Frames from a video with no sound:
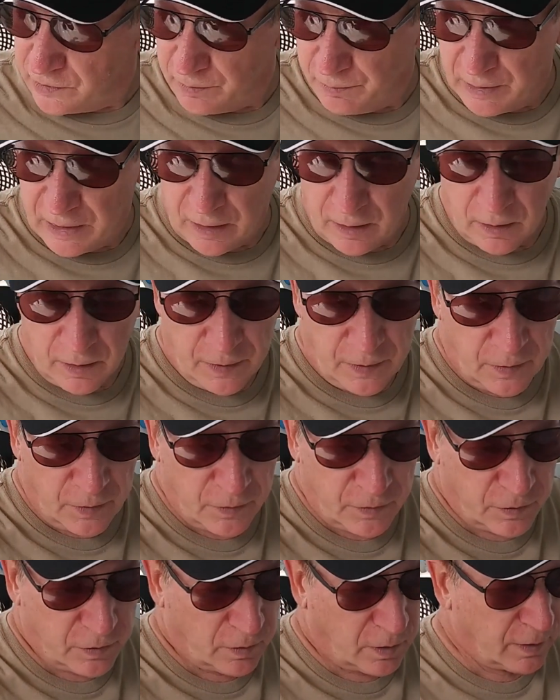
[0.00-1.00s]
about
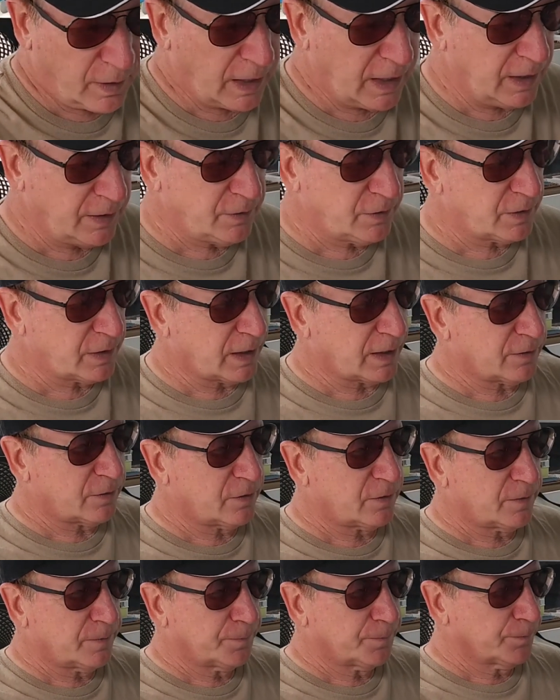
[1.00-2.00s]
is our
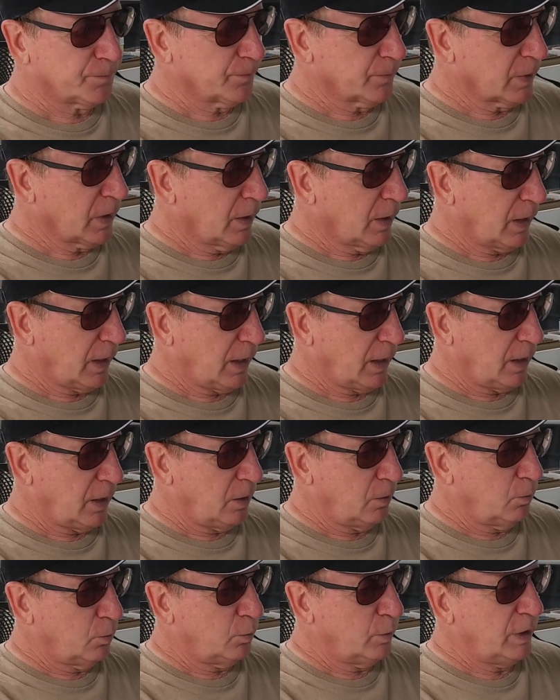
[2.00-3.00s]
headsets.
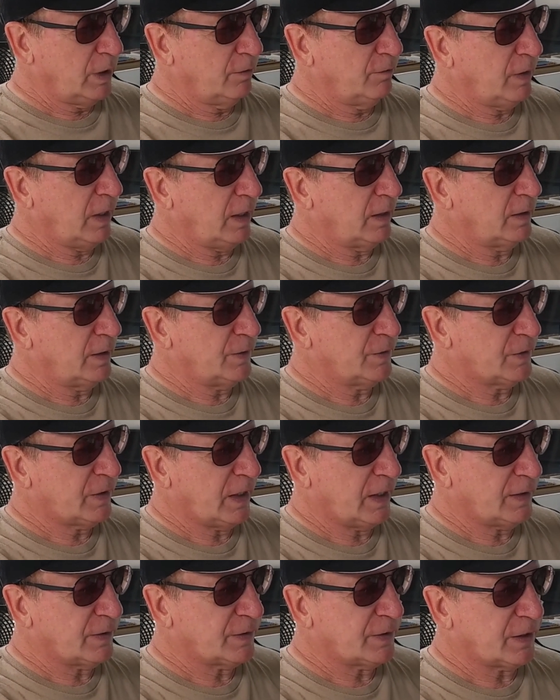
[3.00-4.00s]
And we have had these
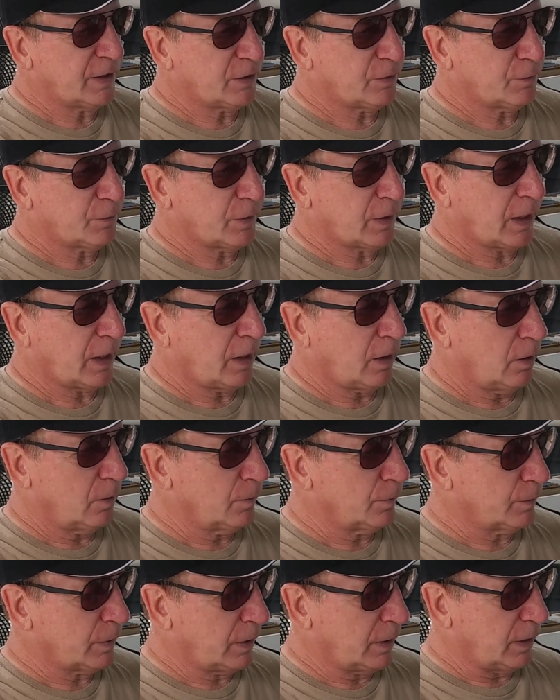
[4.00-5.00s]
headsets for
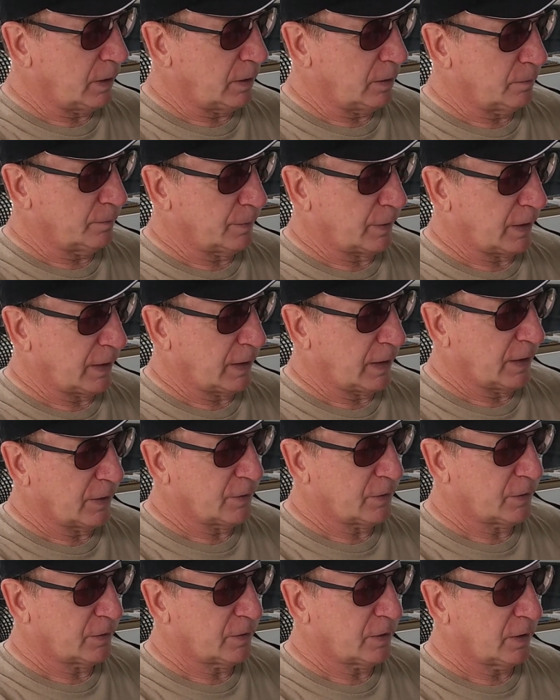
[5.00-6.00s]
now, I
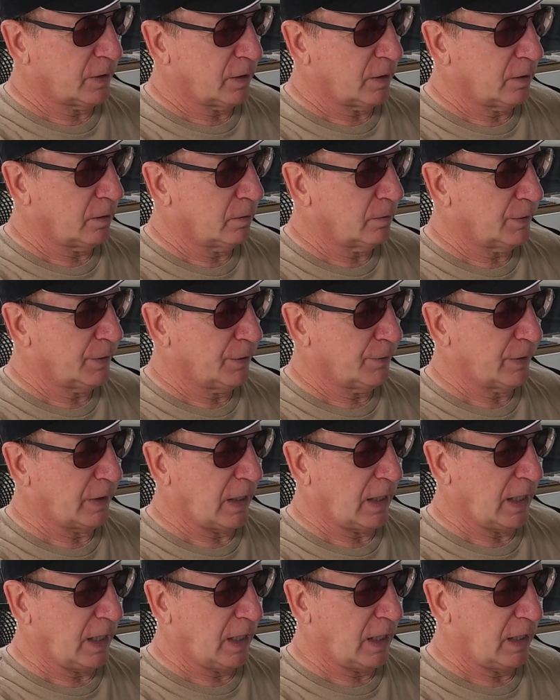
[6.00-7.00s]
guess, a year and
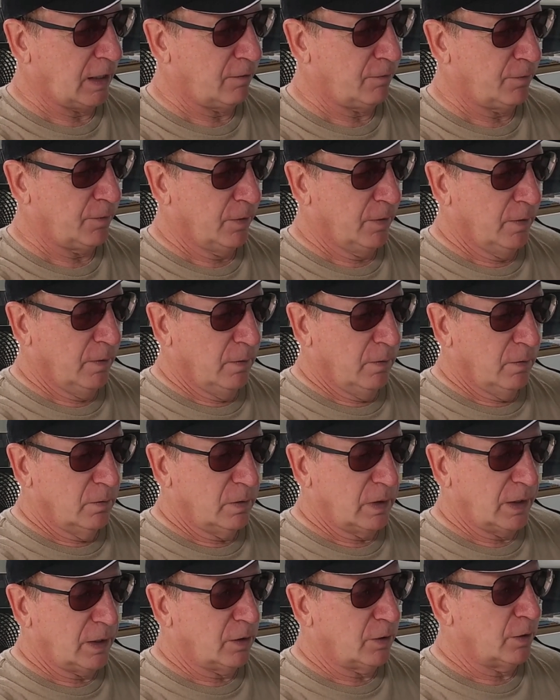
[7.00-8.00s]
a half.
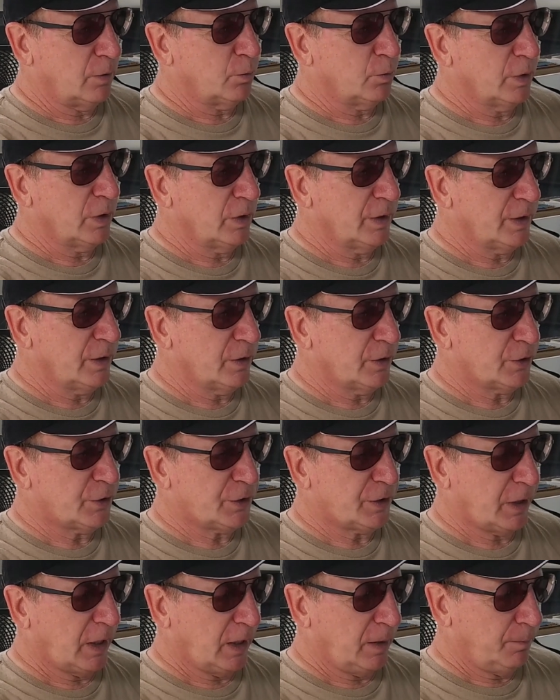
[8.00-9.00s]
They are in really good
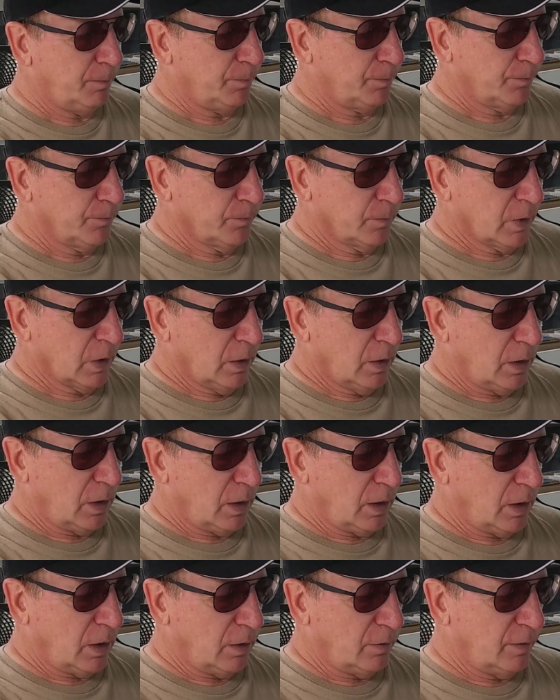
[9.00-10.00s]
shape.
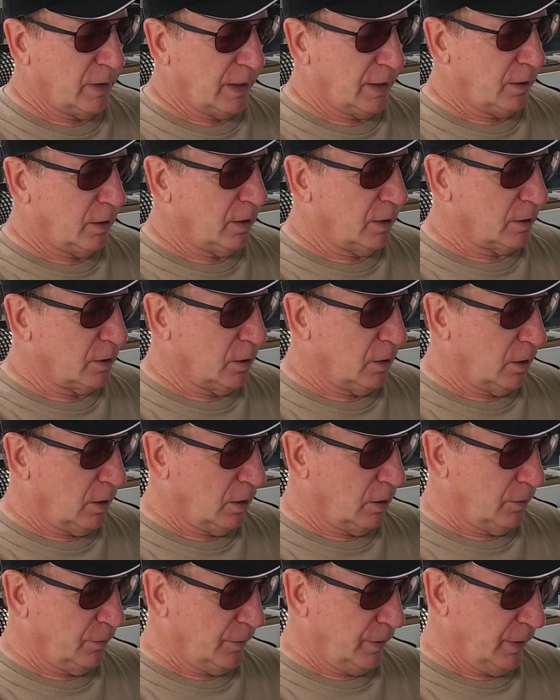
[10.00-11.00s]
They are
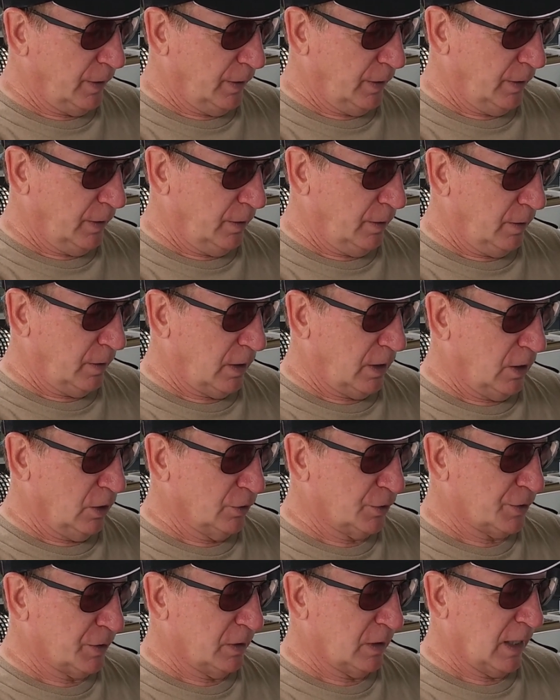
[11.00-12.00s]
called the
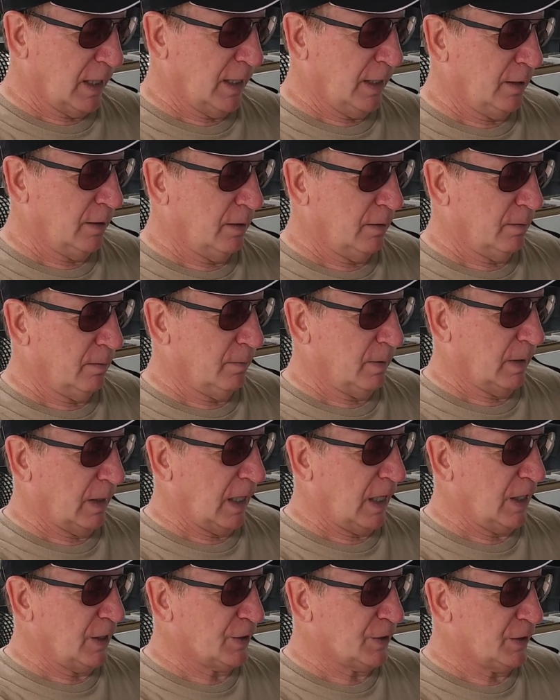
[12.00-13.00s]
Ultralight
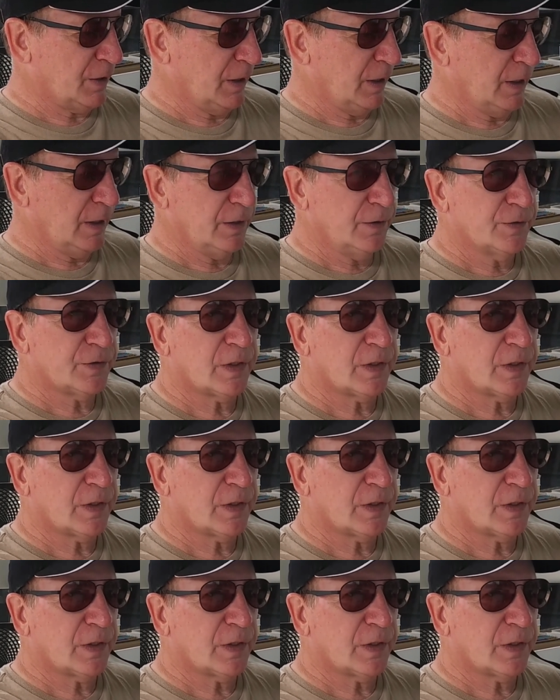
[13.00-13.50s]
HDs,